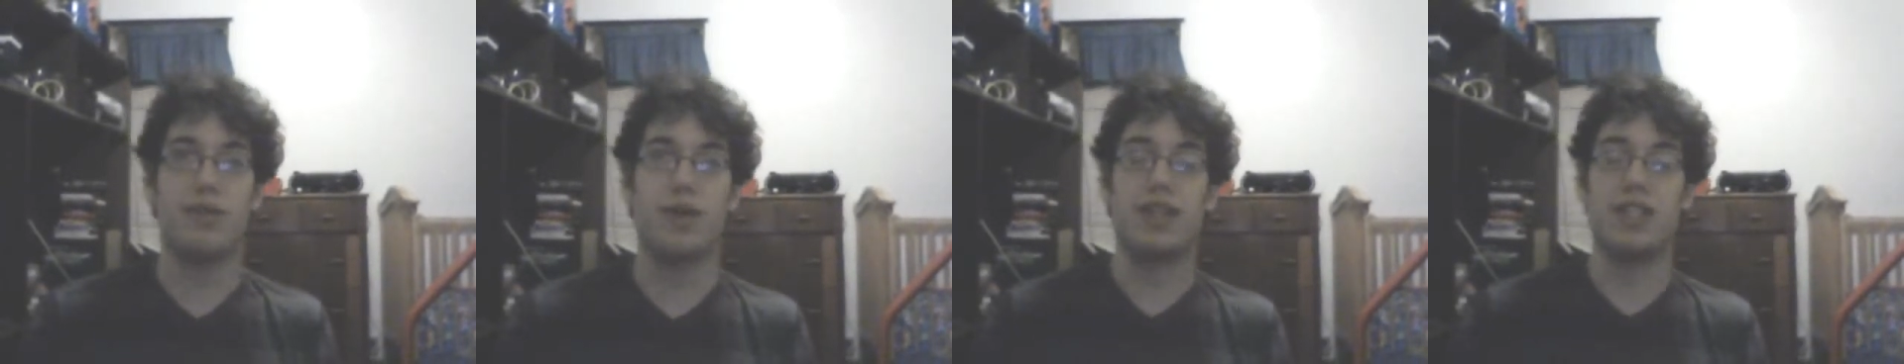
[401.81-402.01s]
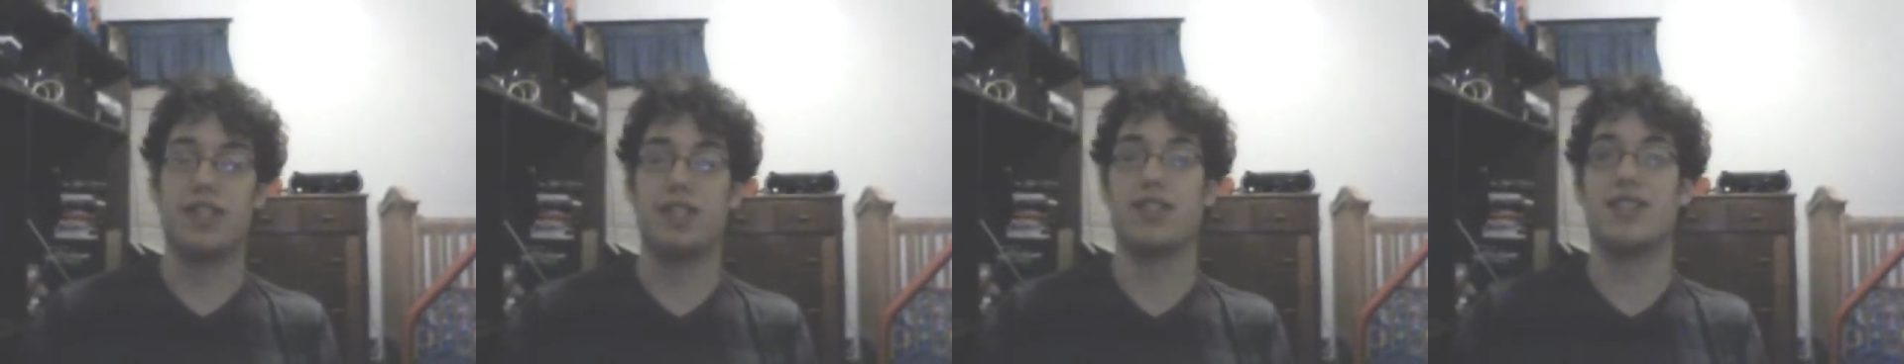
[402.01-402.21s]

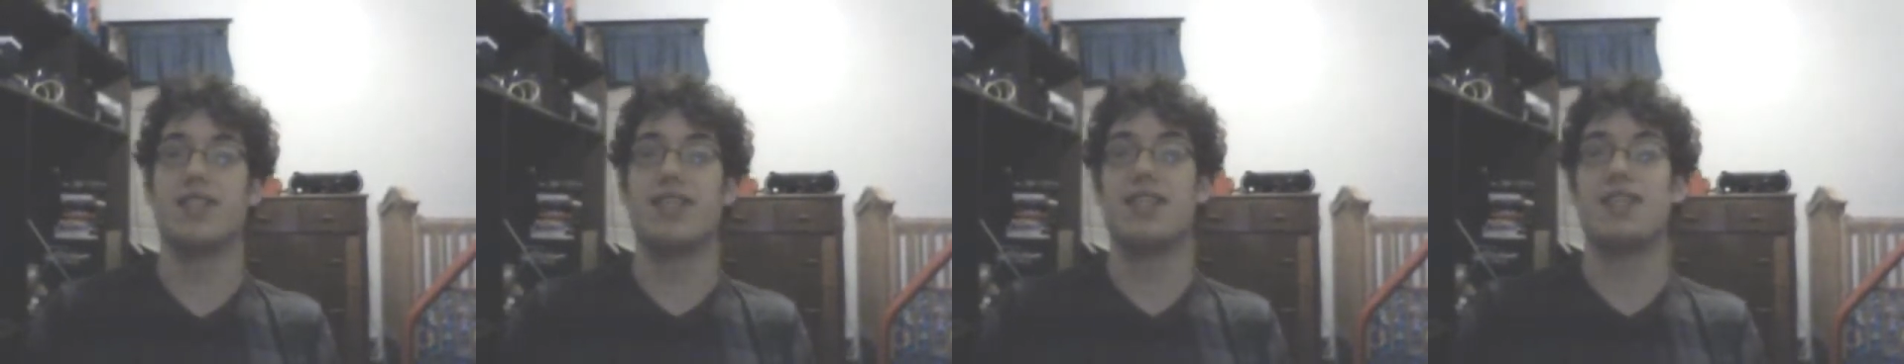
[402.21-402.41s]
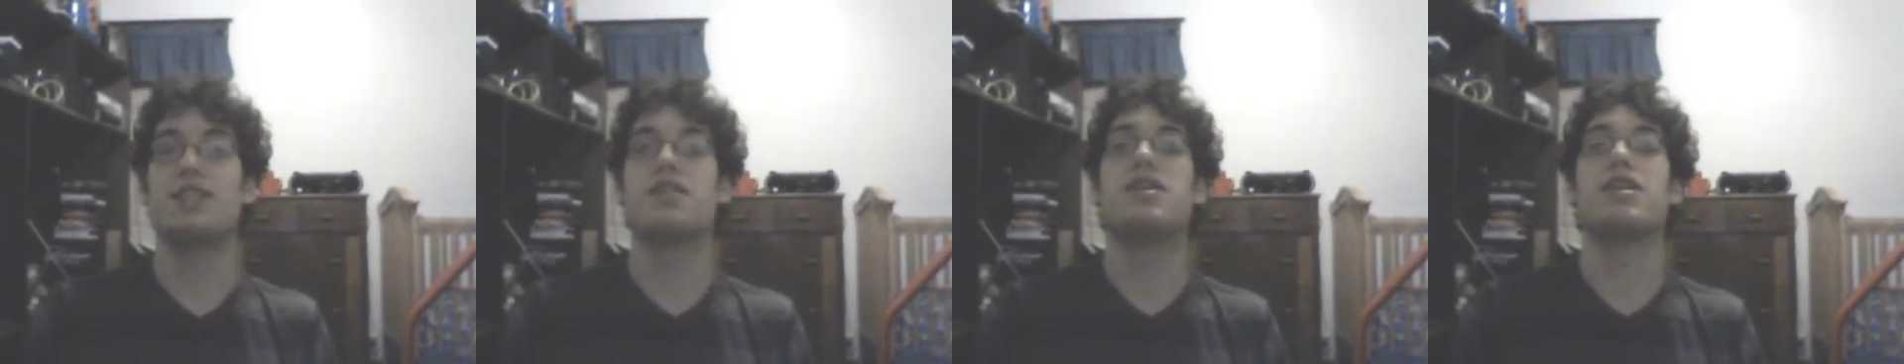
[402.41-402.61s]
questions
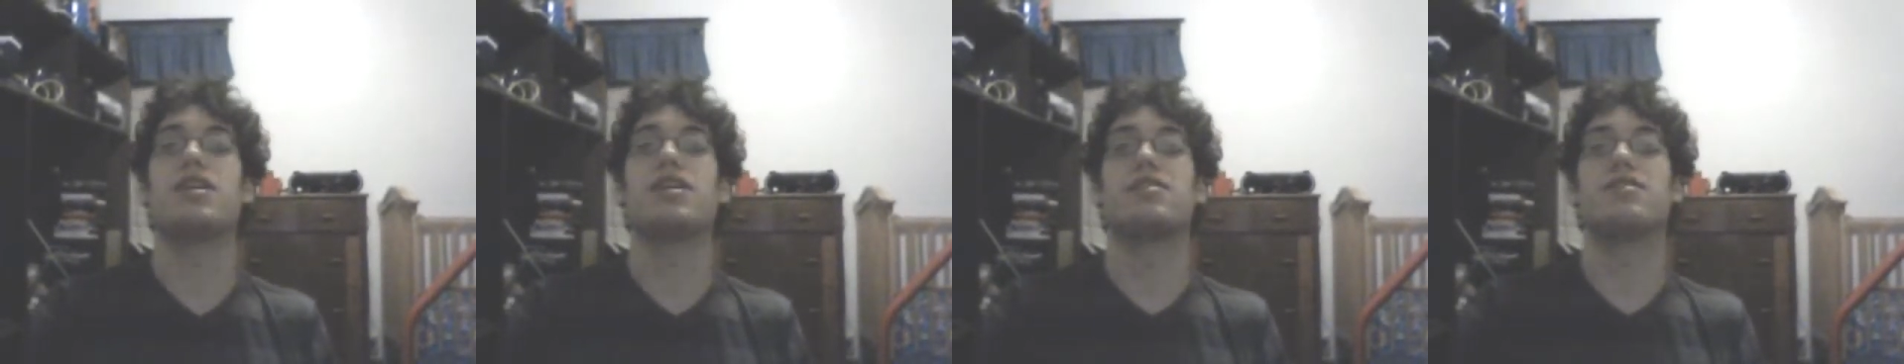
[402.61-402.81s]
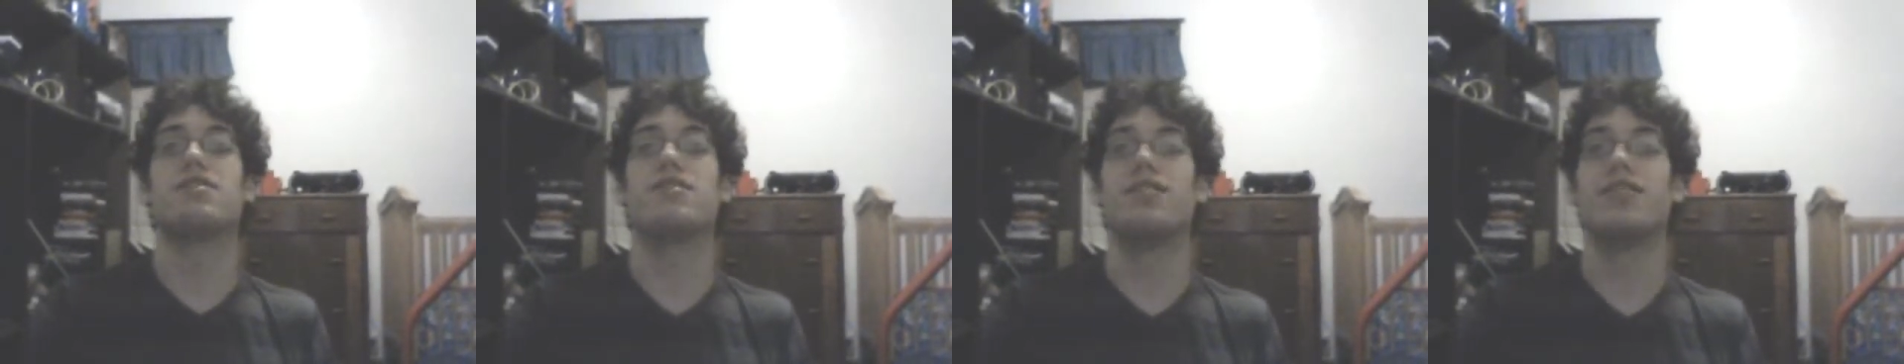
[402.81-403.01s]
that he
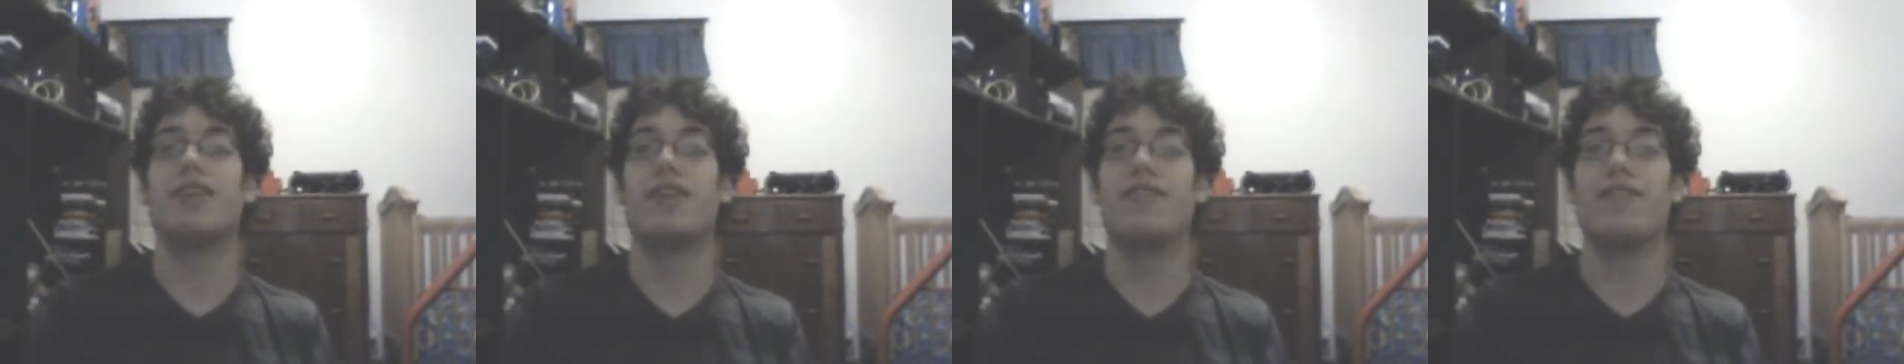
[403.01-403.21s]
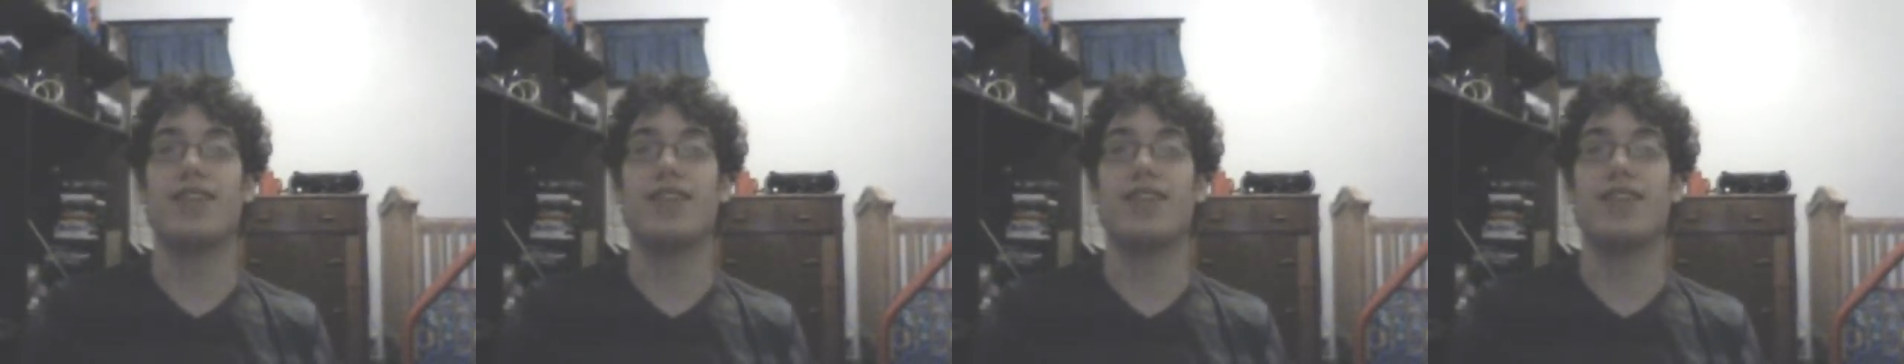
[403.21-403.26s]
answered and